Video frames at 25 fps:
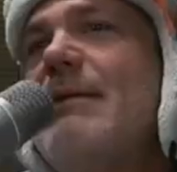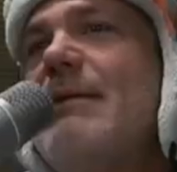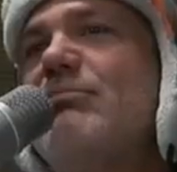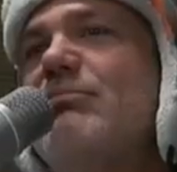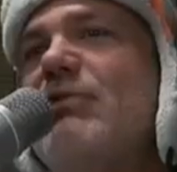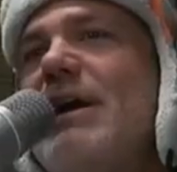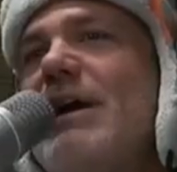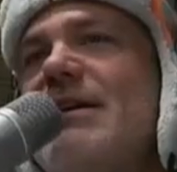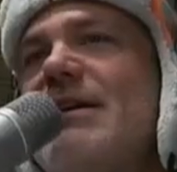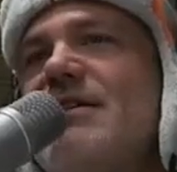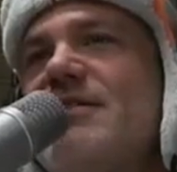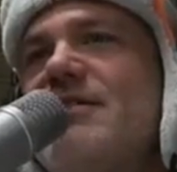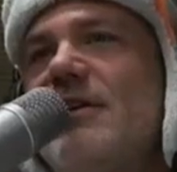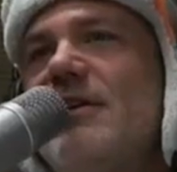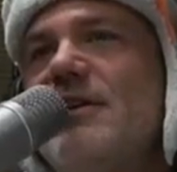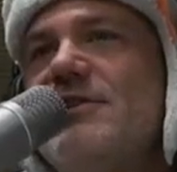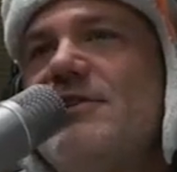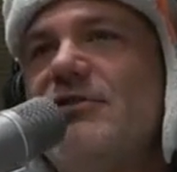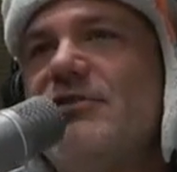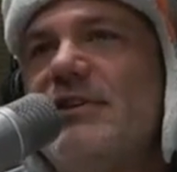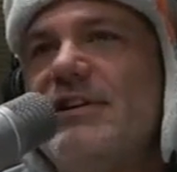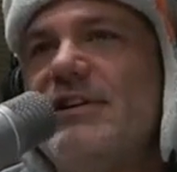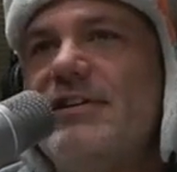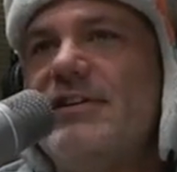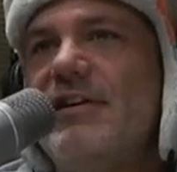get brain
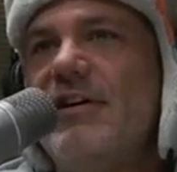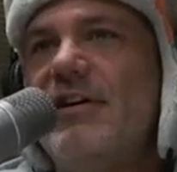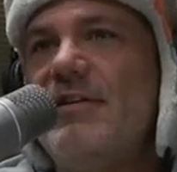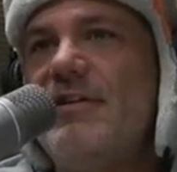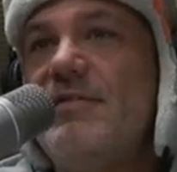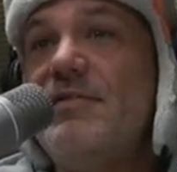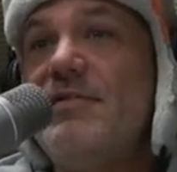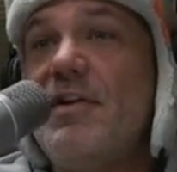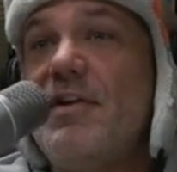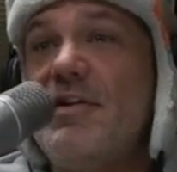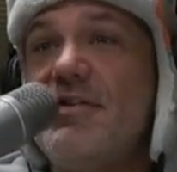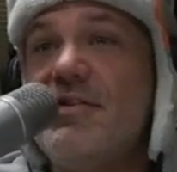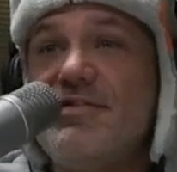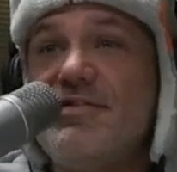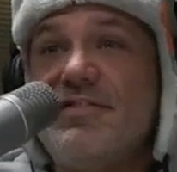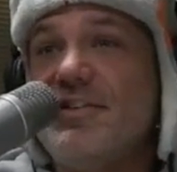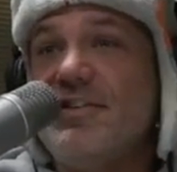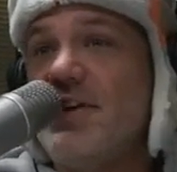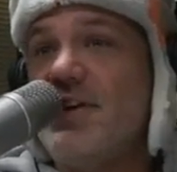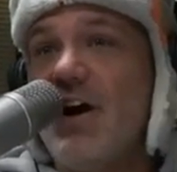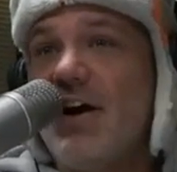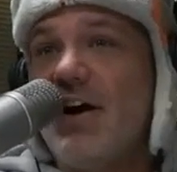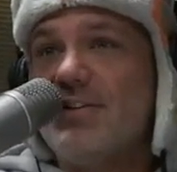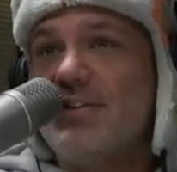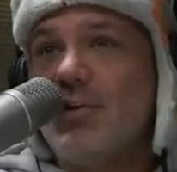surgery done.
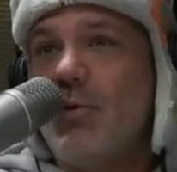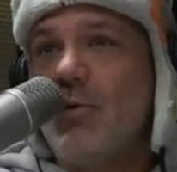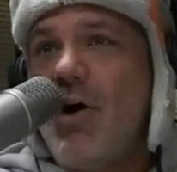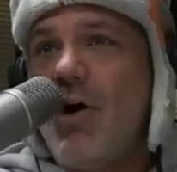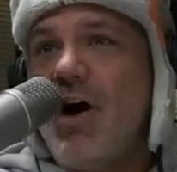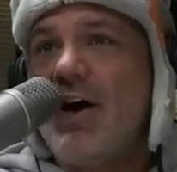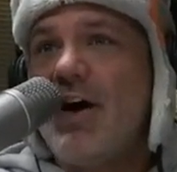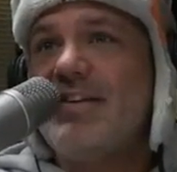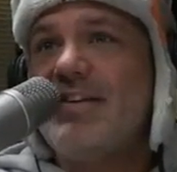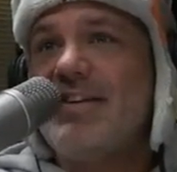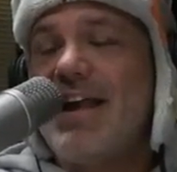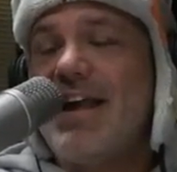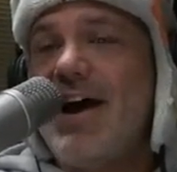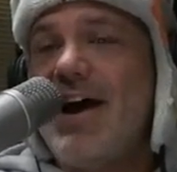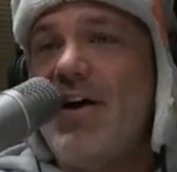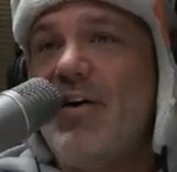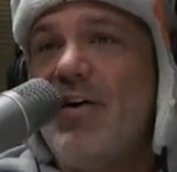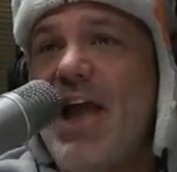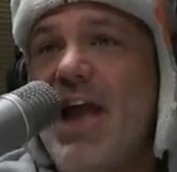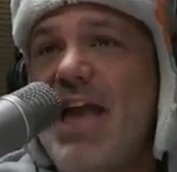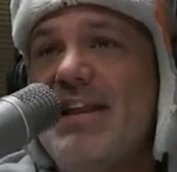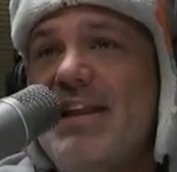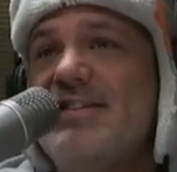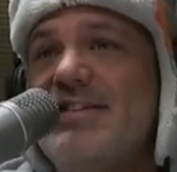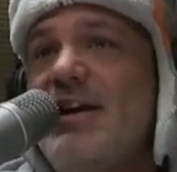The doctor walks
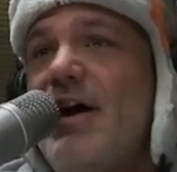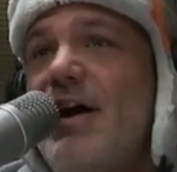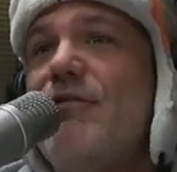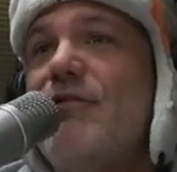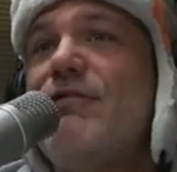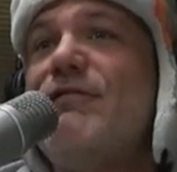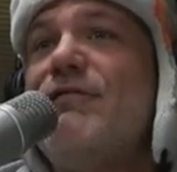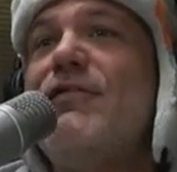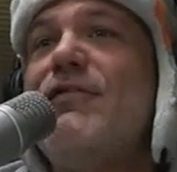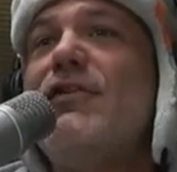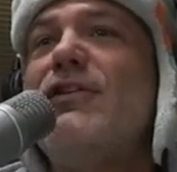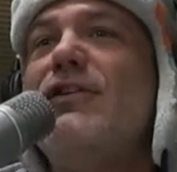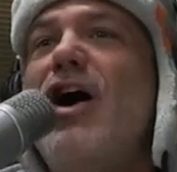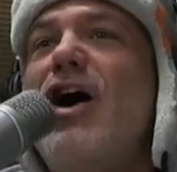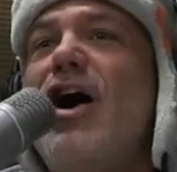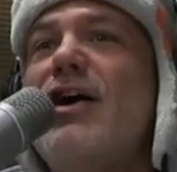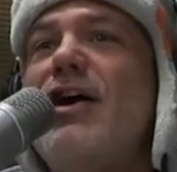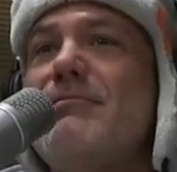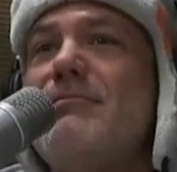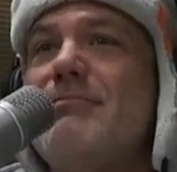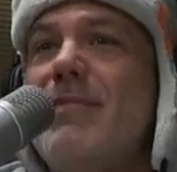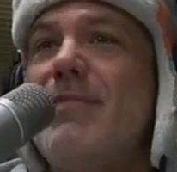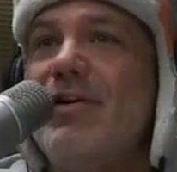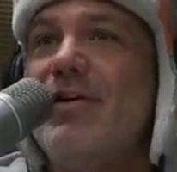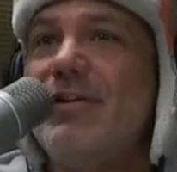out, and he's got a
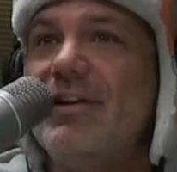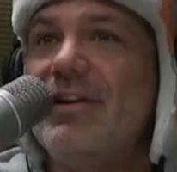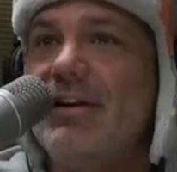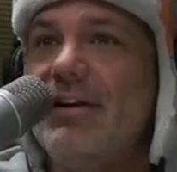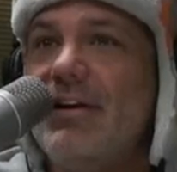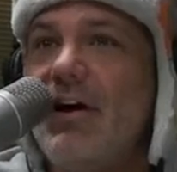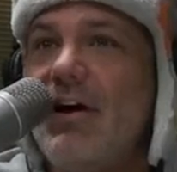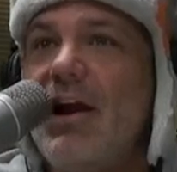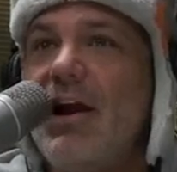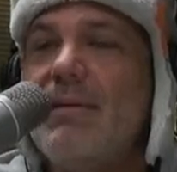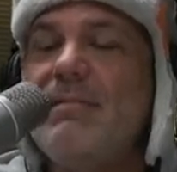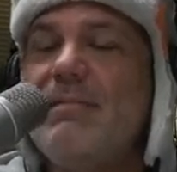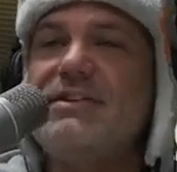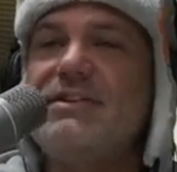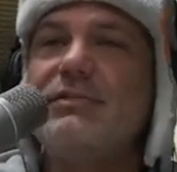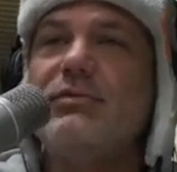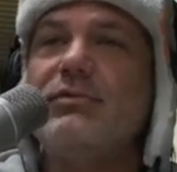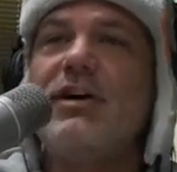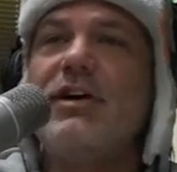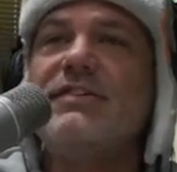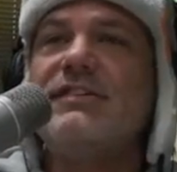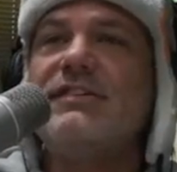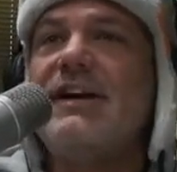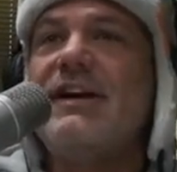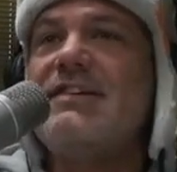full-on mullet. All right, Mr.
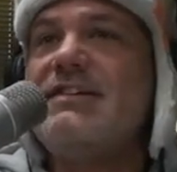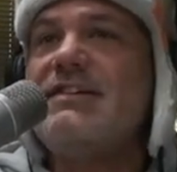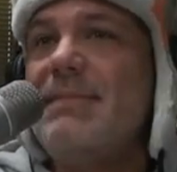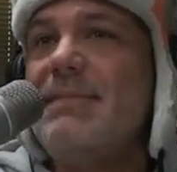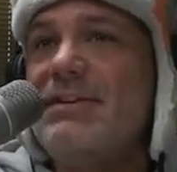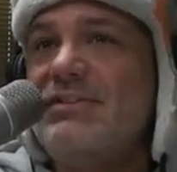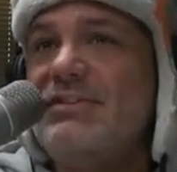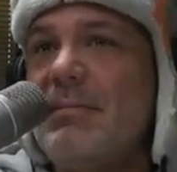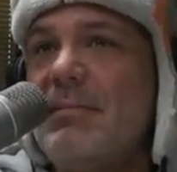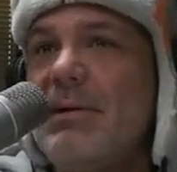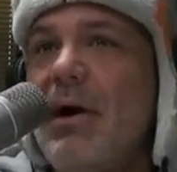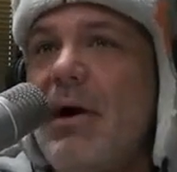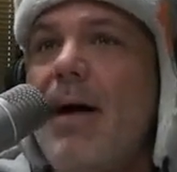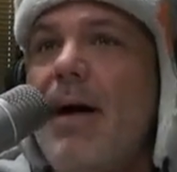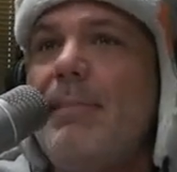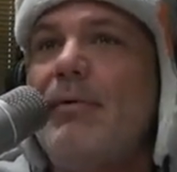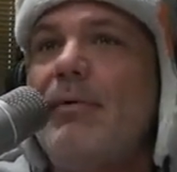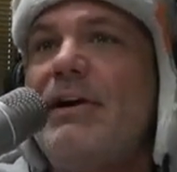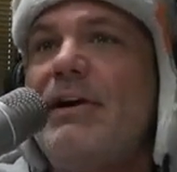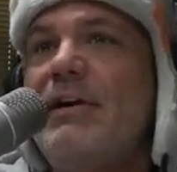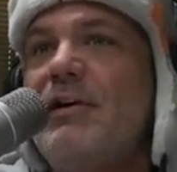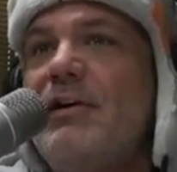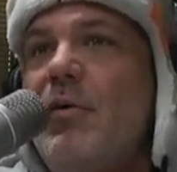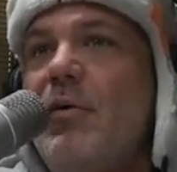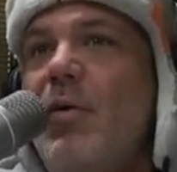Ross, nice to meet you. I'm the
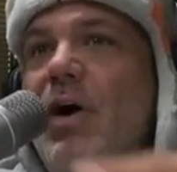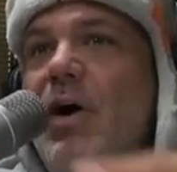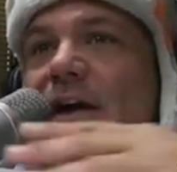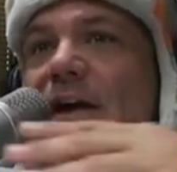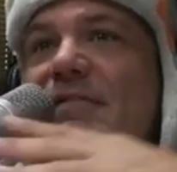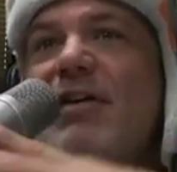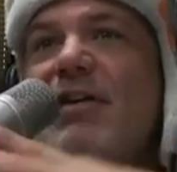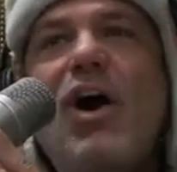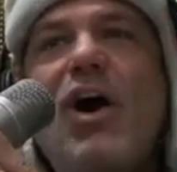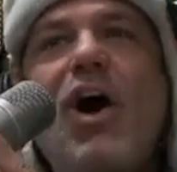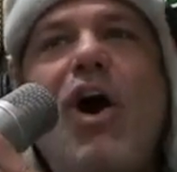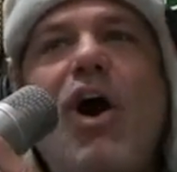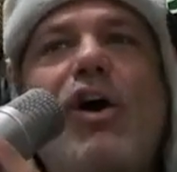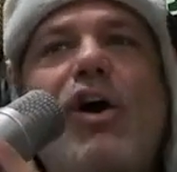operator, your wife.